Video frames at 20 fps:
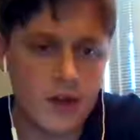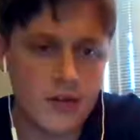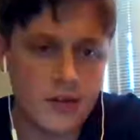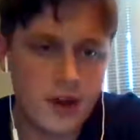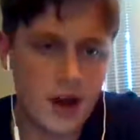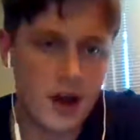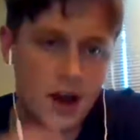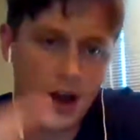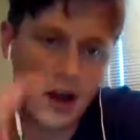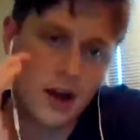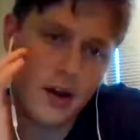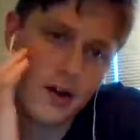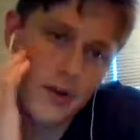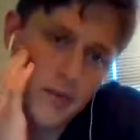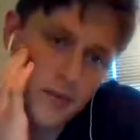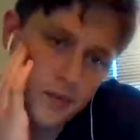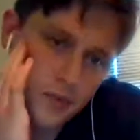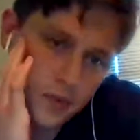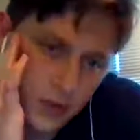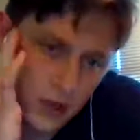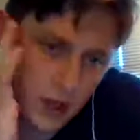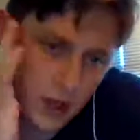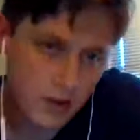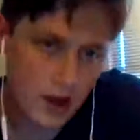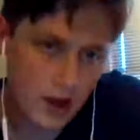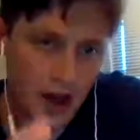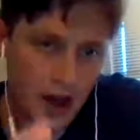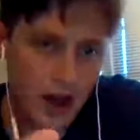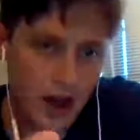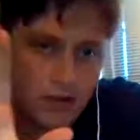got
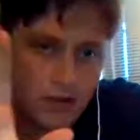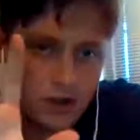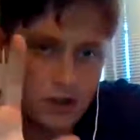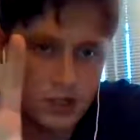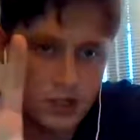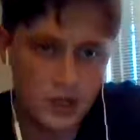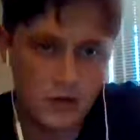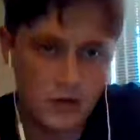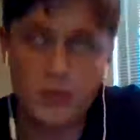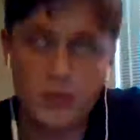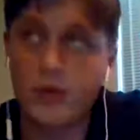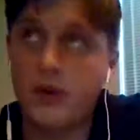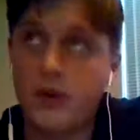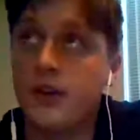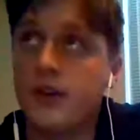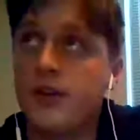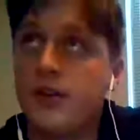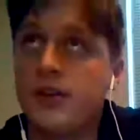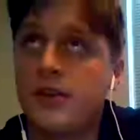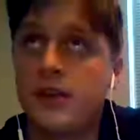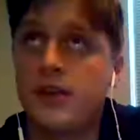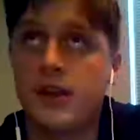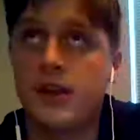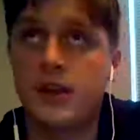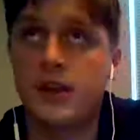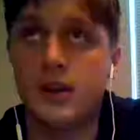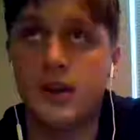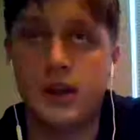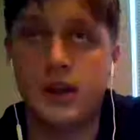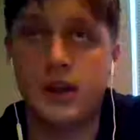average and then a parenthesis at
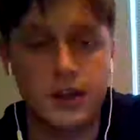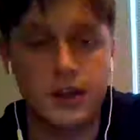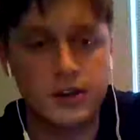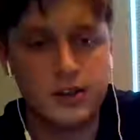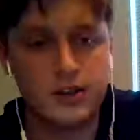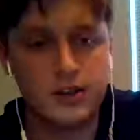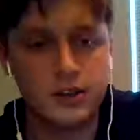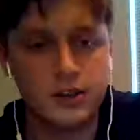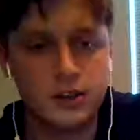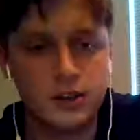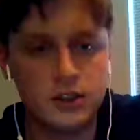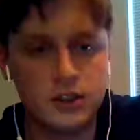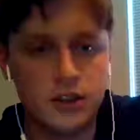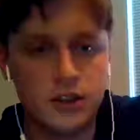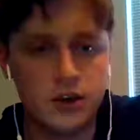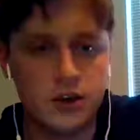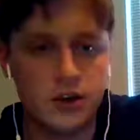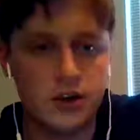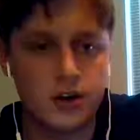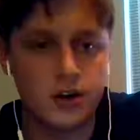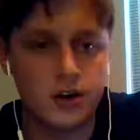the end. Or